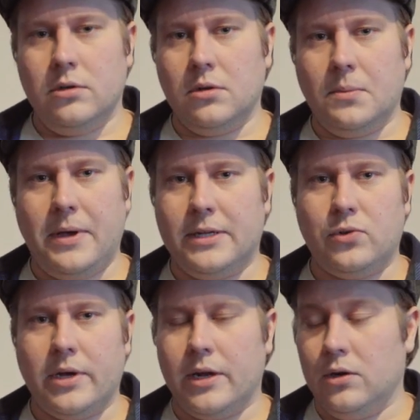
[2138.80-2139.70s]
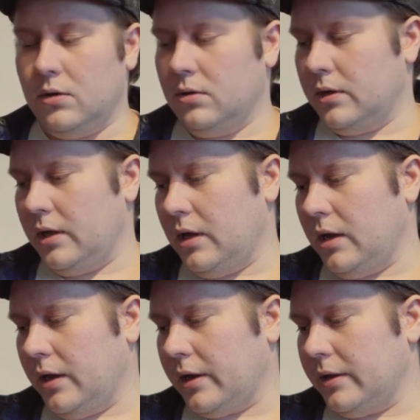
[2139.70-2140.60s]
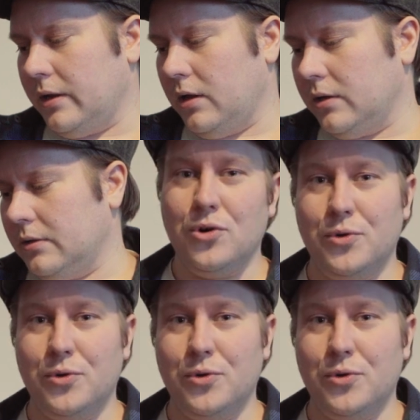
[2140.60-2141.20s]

not a bad track at all. I like it a lot.